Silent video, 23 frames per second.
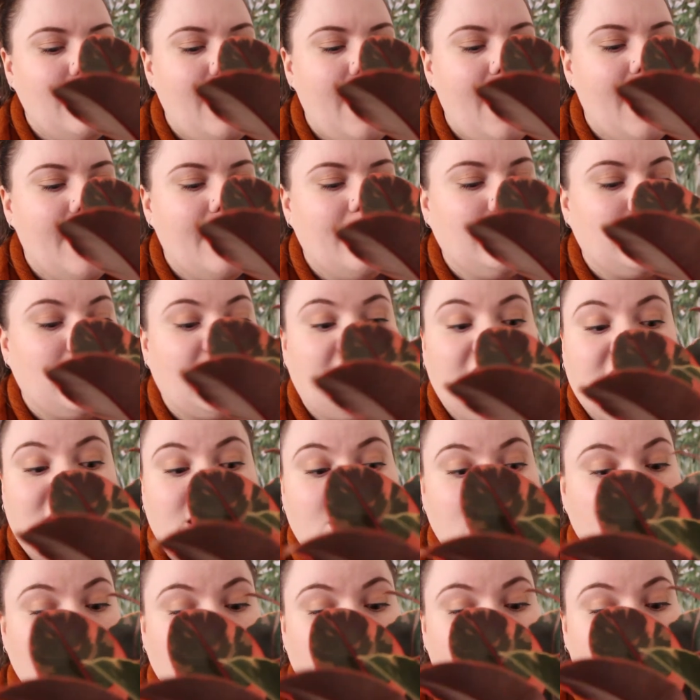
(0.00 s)
And this
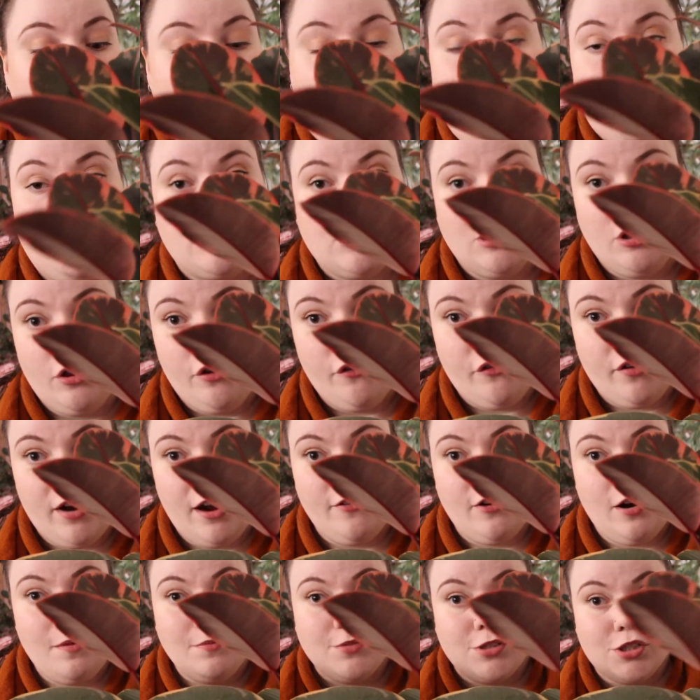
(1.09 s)
is just my absolute
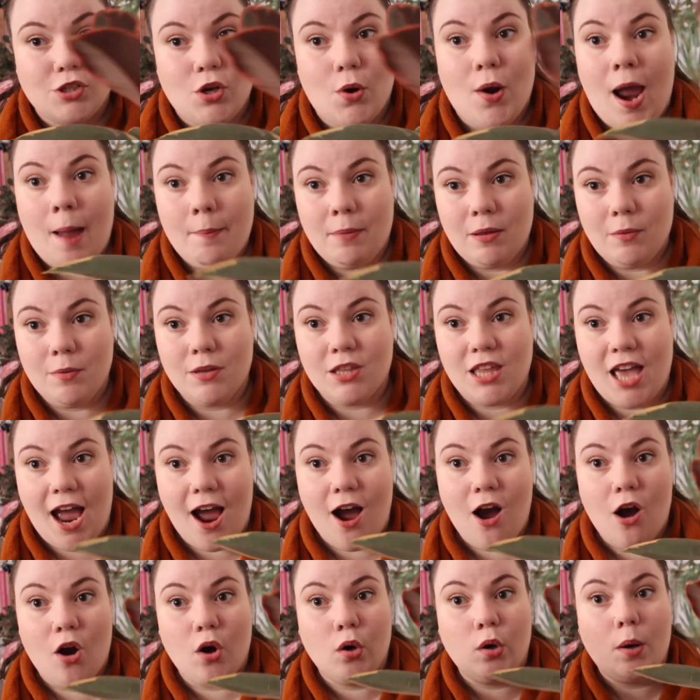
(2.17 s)
favourite. I'm so happy with
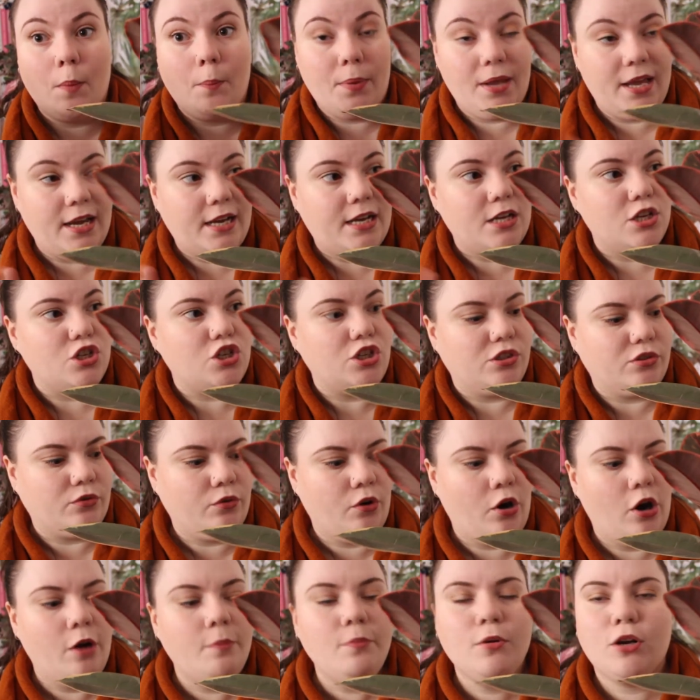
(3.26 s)
how big she's
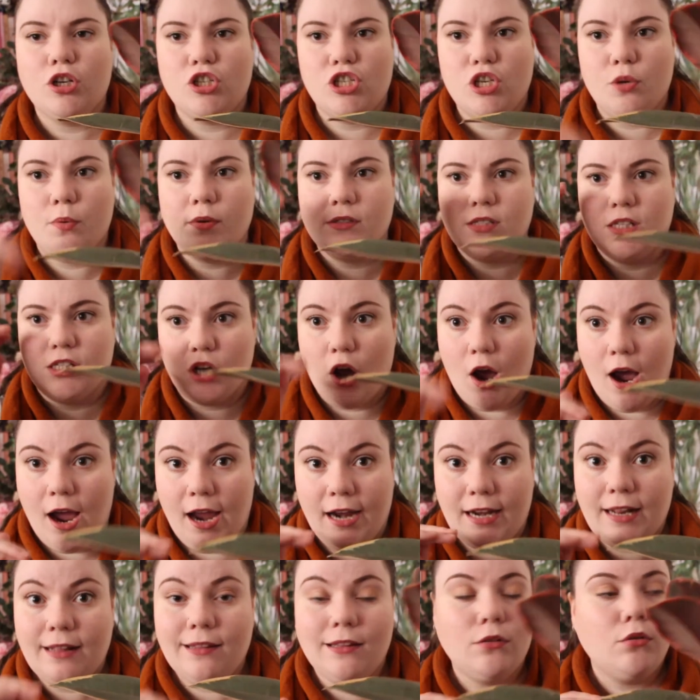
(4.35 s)
grown because she was a
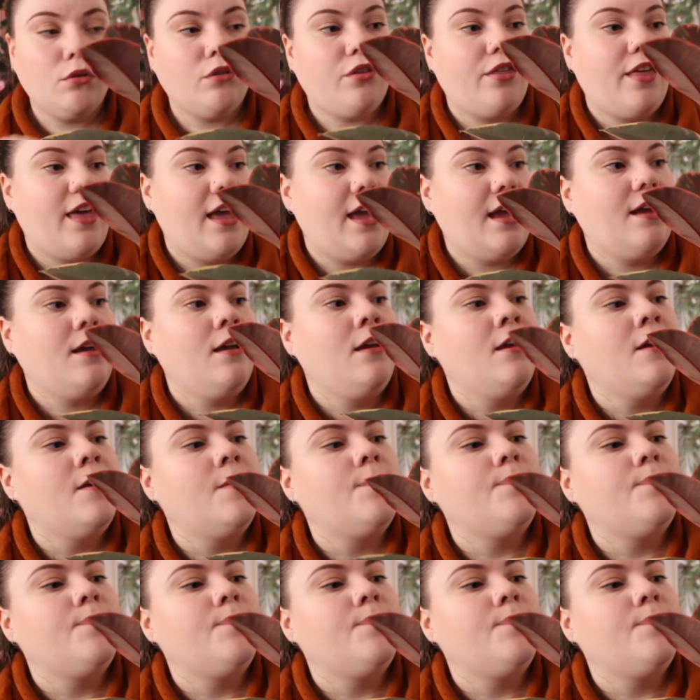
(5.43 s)
tiny little thing.